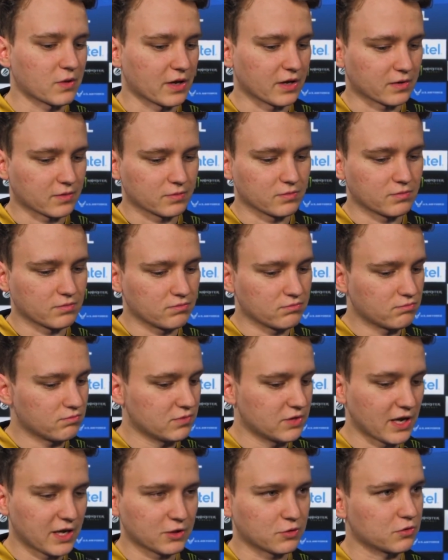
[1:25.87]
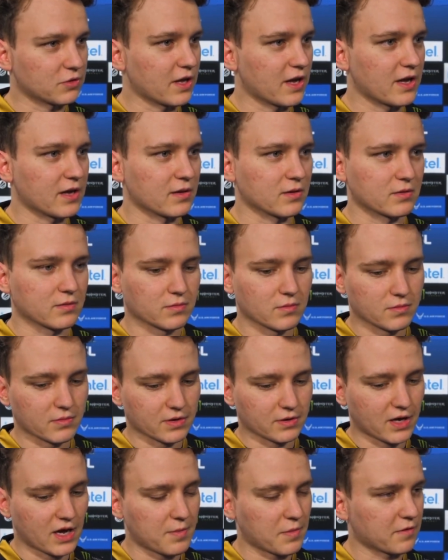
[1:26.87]
Like day to day,
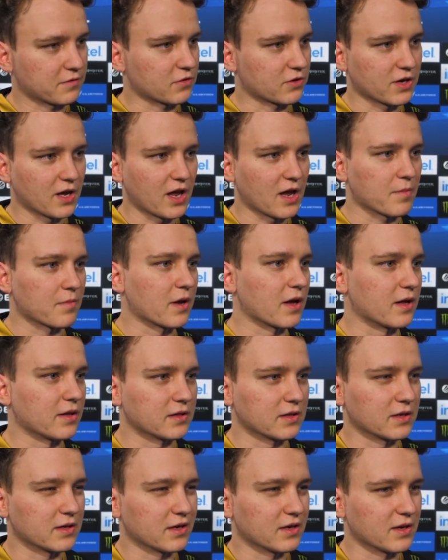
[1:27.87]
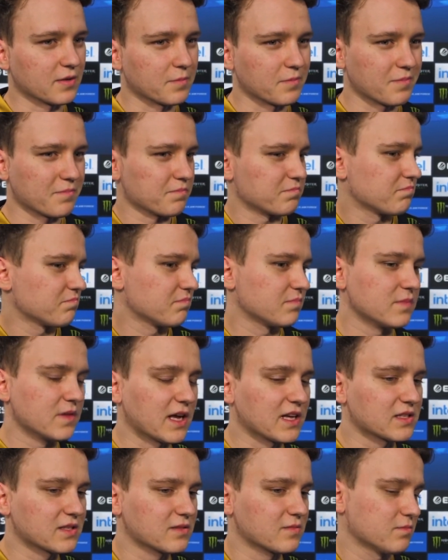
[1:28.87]
game after game, and um,
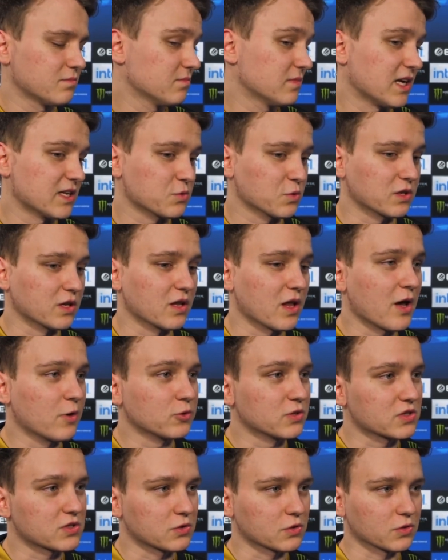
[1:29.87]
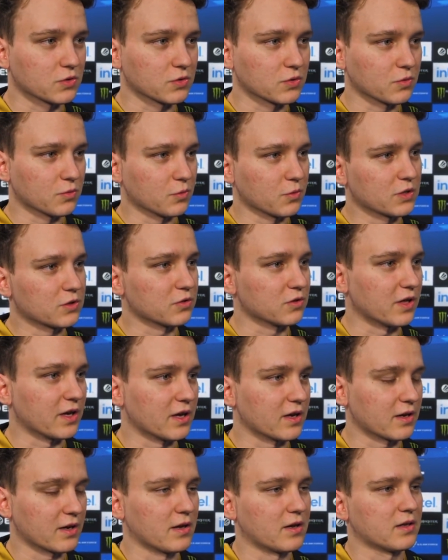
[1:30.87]
that's that's what allowed us to win
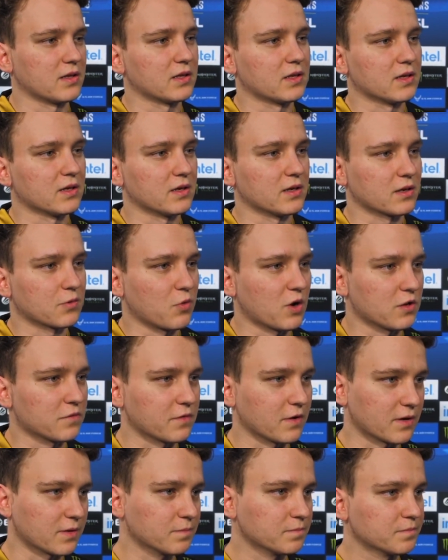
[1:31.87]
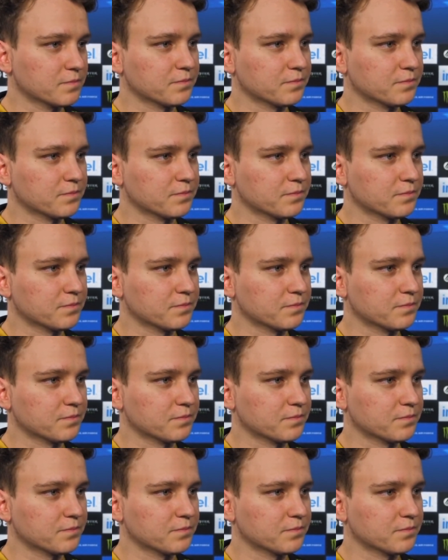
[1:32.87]
today and uh, qualify.